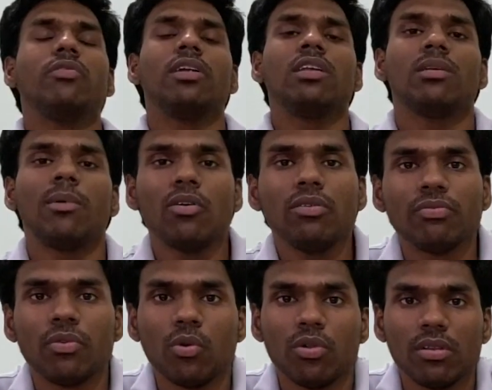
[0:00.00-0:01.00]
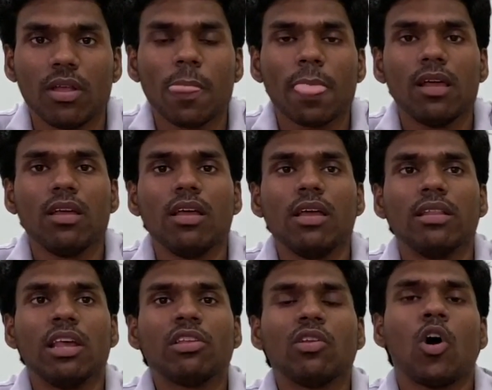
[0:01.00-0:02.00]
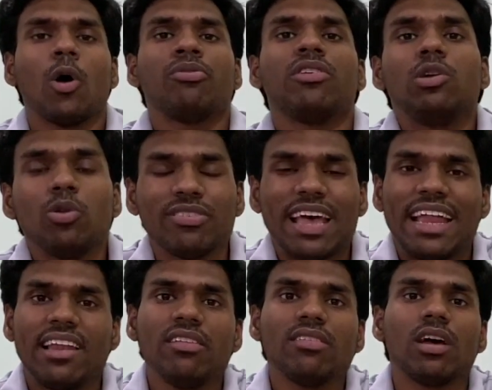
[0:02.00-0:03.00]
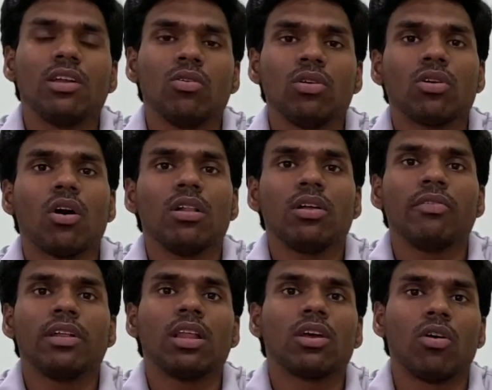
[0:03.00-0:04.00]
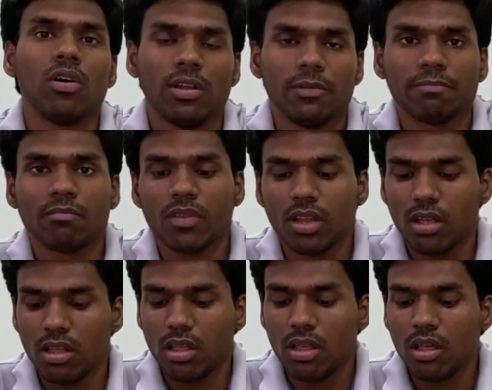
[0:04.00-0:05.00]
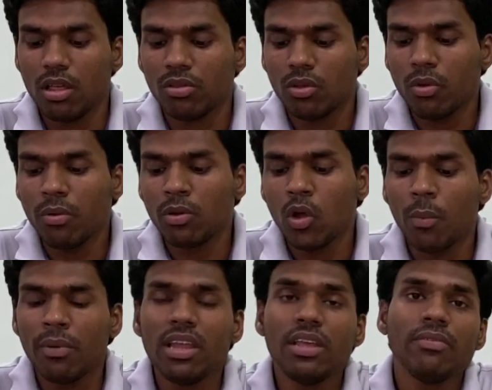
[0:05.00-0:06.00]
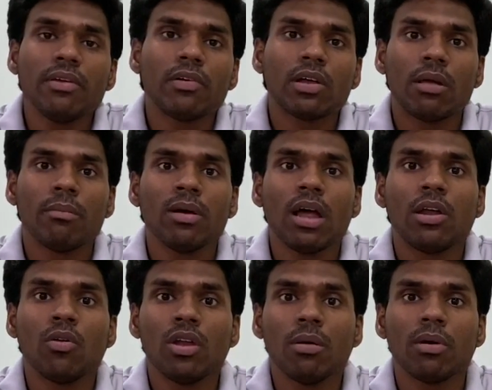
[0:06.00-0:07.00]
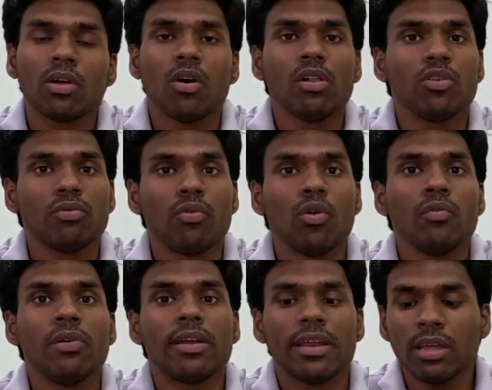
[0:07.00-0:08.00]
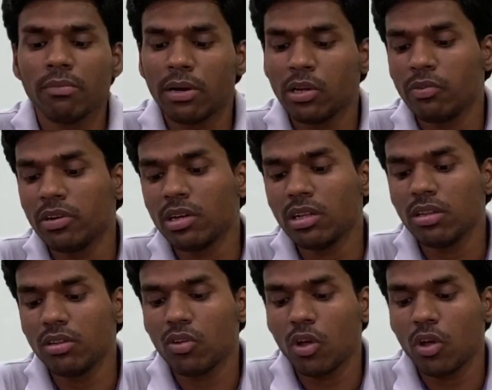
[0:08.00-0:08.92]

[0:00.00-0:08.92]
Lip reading: one is about phone. There's an option to silence unknown caller when they call. So normally if a unknown number calls, your phone will ring, but if you turn this